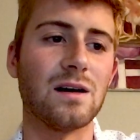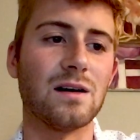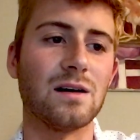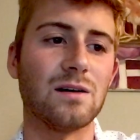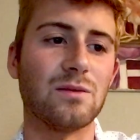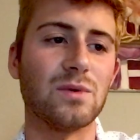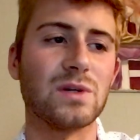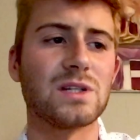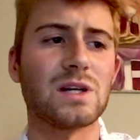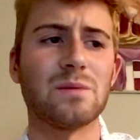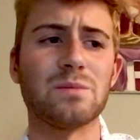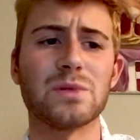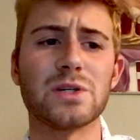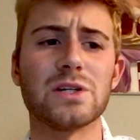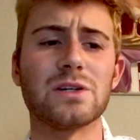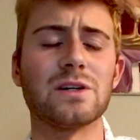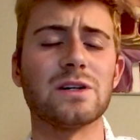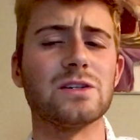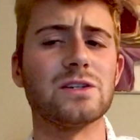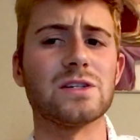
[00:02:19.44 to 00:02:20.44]
which I'm
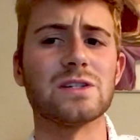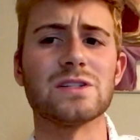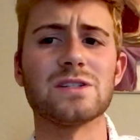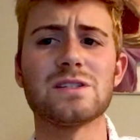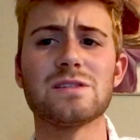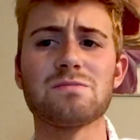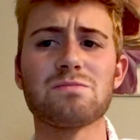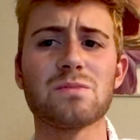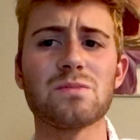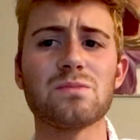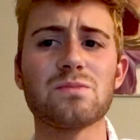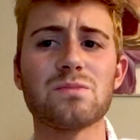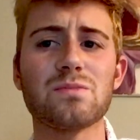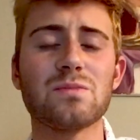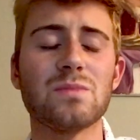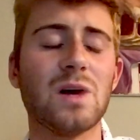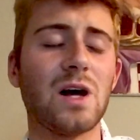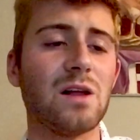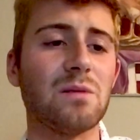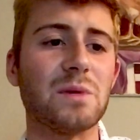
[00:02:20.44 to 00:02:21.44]
sure are just
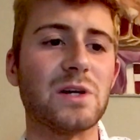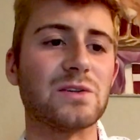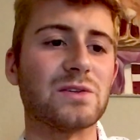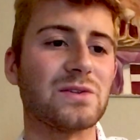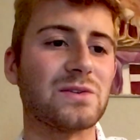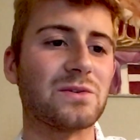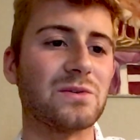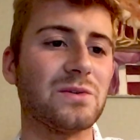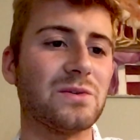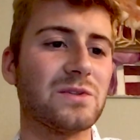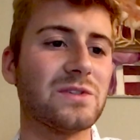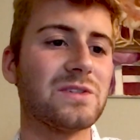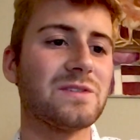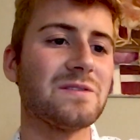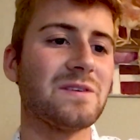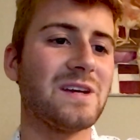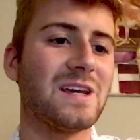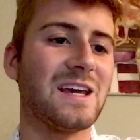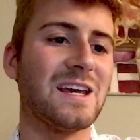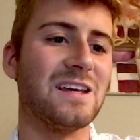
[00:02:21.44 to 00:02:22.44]
elementary schools
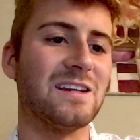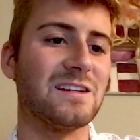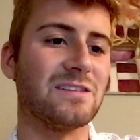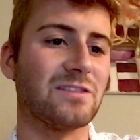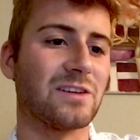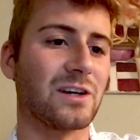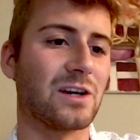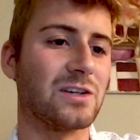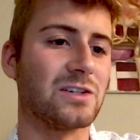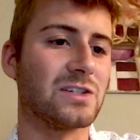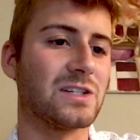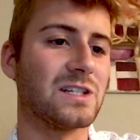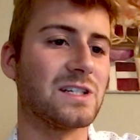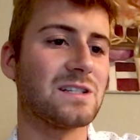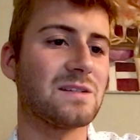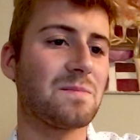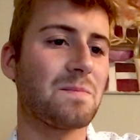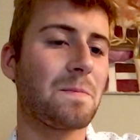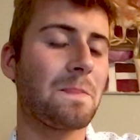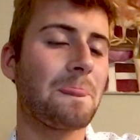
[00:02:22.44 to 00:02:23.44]
in different
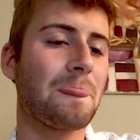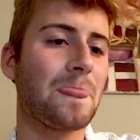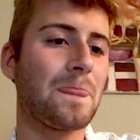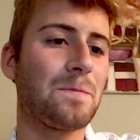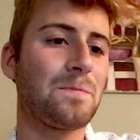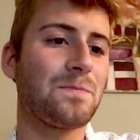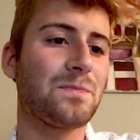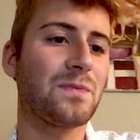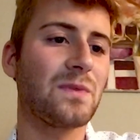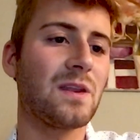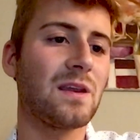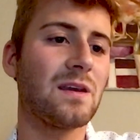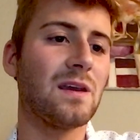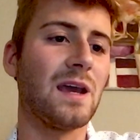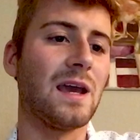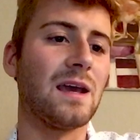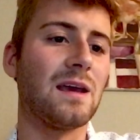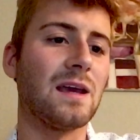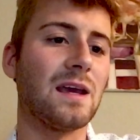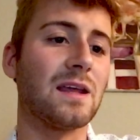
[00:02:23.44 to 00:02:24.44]
countries.
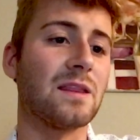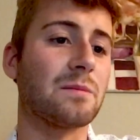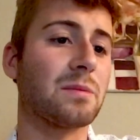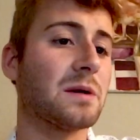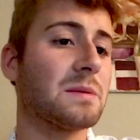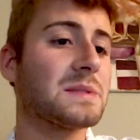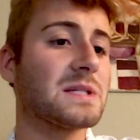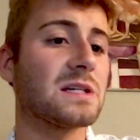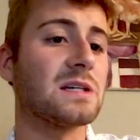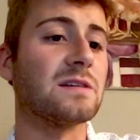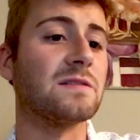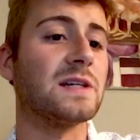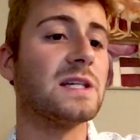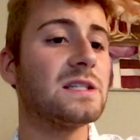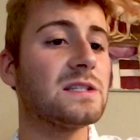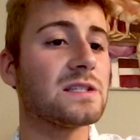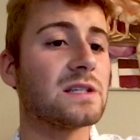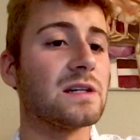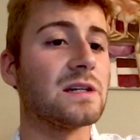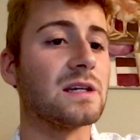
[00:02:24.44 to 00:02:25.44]
And the purpose of
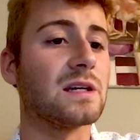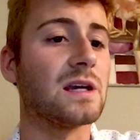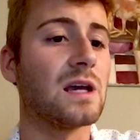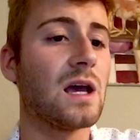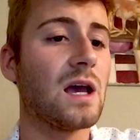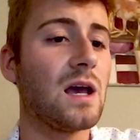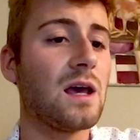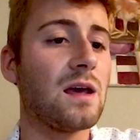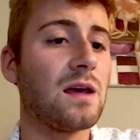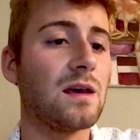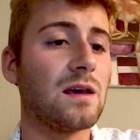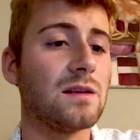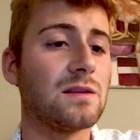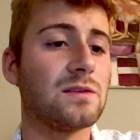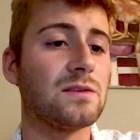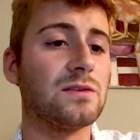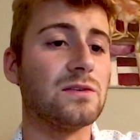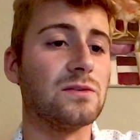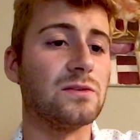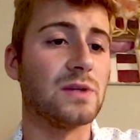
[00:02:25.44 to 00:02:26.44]
his study
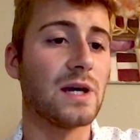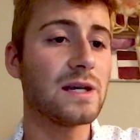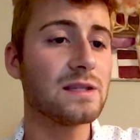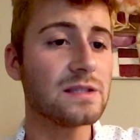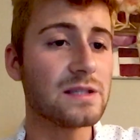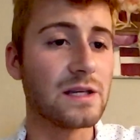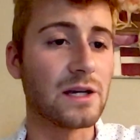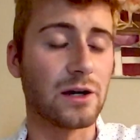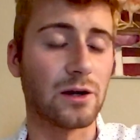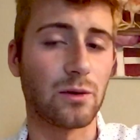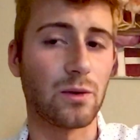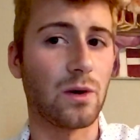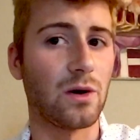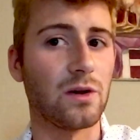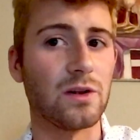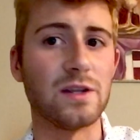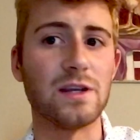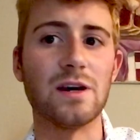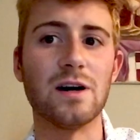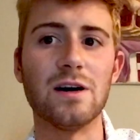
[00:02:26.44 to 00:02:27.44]
to test the air
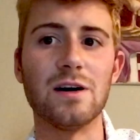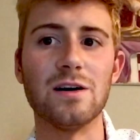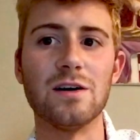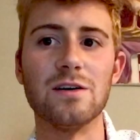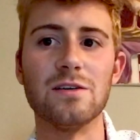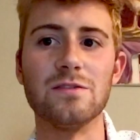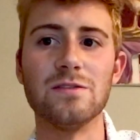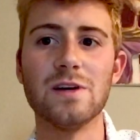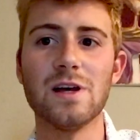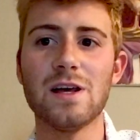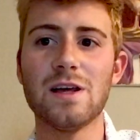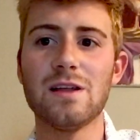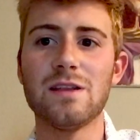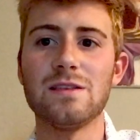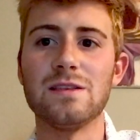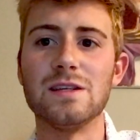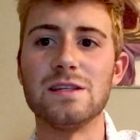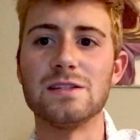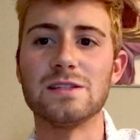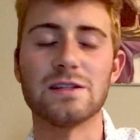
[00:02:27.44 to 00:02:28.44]
quality of
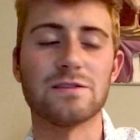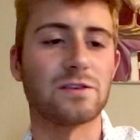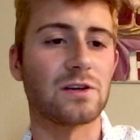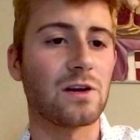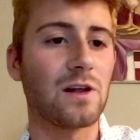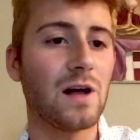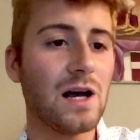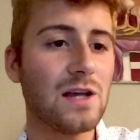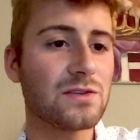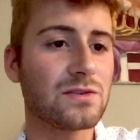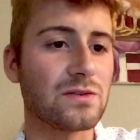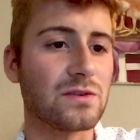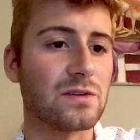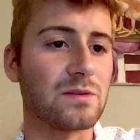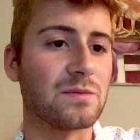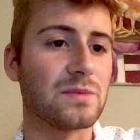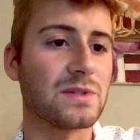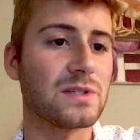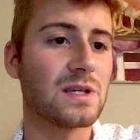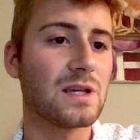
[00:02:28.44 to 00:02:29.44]
these different
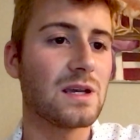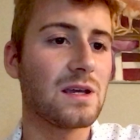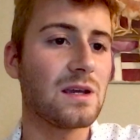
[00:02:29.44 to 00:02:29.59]
classrooms